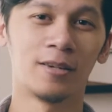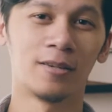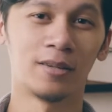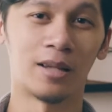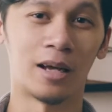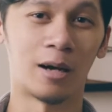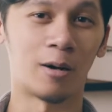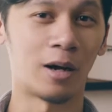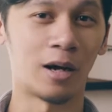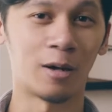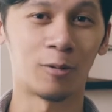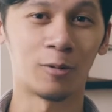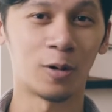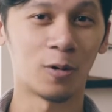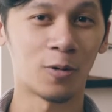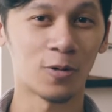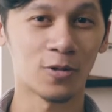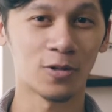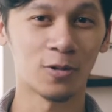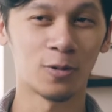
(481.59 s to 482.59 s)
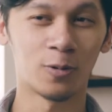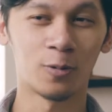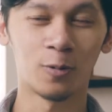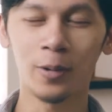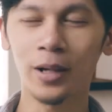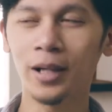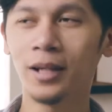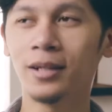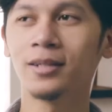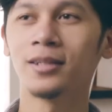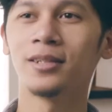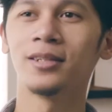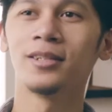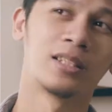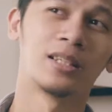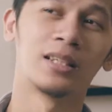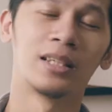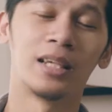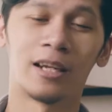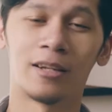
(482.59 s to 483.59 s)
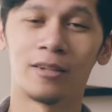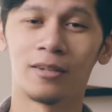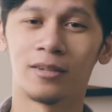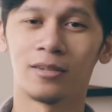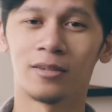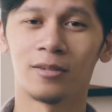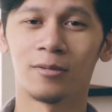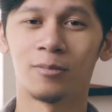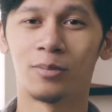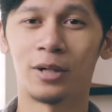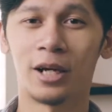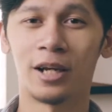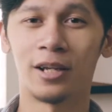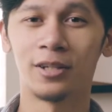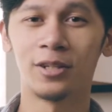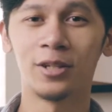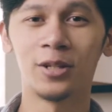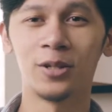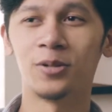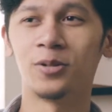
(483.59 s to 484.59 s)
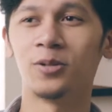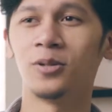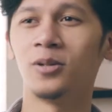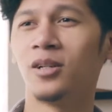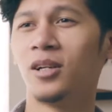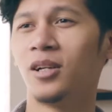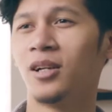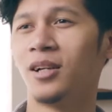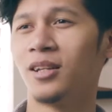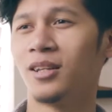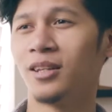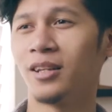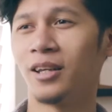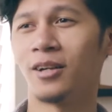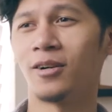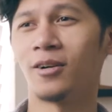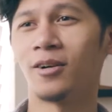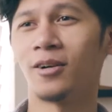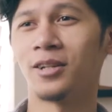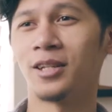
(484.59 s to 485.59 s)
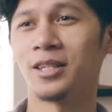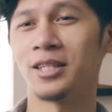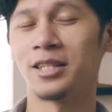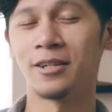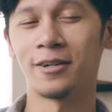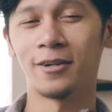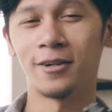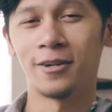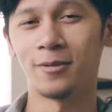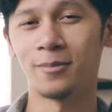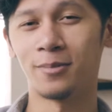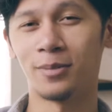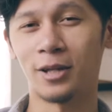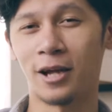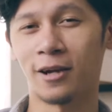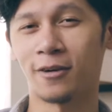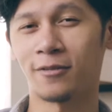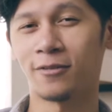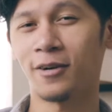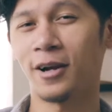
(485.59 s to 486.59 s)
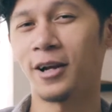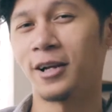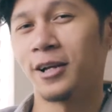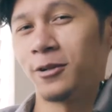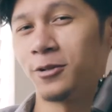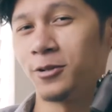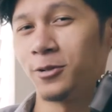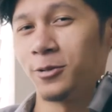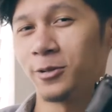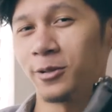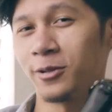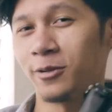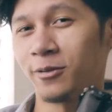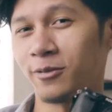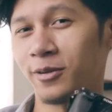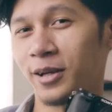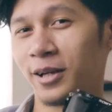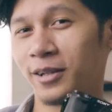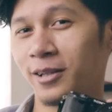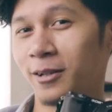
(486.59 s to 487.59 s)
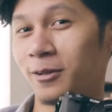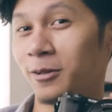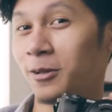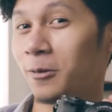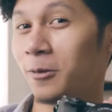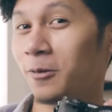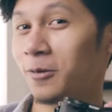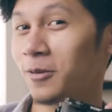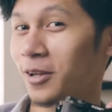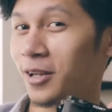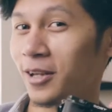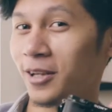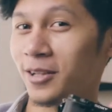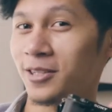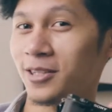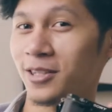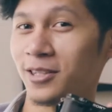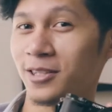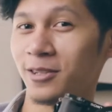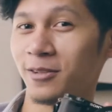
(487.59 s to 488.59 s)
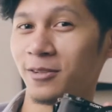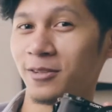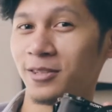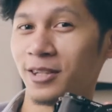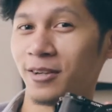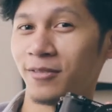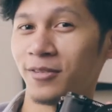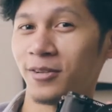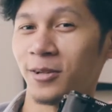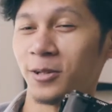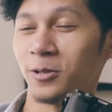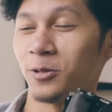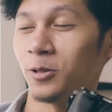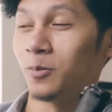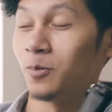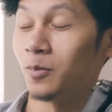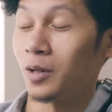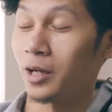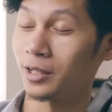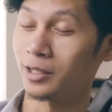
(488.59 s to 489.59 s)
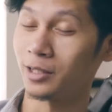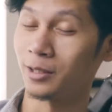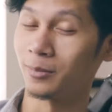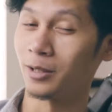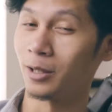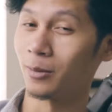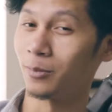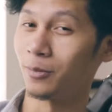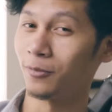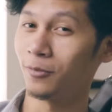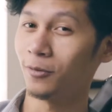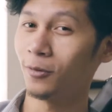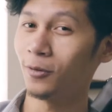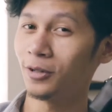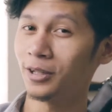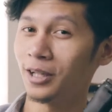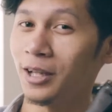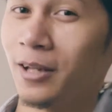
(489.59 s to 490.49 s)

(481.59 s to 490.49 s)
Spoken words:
Now, I would also wait to get it brand new later on this year in Black Friday, due to the fact that the a6000 might come out before